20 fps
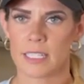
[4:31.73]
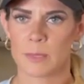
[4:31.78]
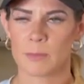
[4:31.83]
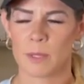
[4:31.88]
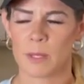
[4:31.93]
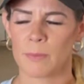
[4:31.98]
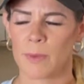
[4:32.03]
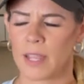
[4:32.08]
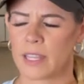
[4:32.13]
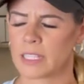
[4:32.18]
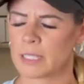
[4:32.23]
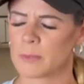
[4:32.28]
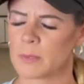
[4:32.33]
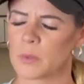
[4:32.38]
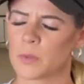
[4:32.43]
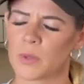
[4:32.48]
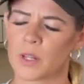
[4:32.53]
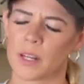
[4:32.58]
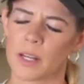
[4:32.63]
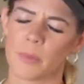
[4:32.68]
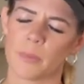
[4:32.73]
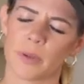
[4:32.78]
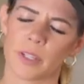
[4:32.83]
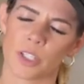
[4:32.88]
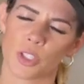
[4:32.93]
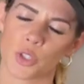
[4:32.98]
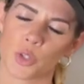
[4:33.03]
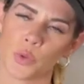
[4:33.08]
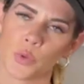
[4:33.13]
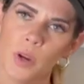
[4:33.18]
Me and my husband went on a
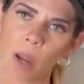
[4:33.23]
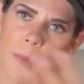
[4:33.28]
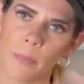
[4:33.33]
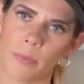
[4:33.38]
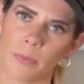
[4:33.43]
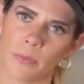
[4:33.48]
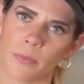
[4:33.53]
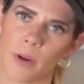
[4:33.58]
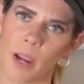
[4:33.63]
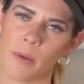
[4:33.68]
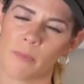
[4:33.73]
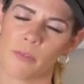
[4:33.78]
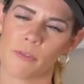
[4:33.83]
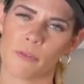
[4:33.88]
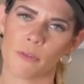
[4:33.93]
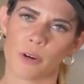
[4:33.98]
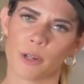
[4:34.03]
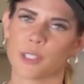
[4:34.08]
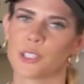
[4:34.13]
big trip right before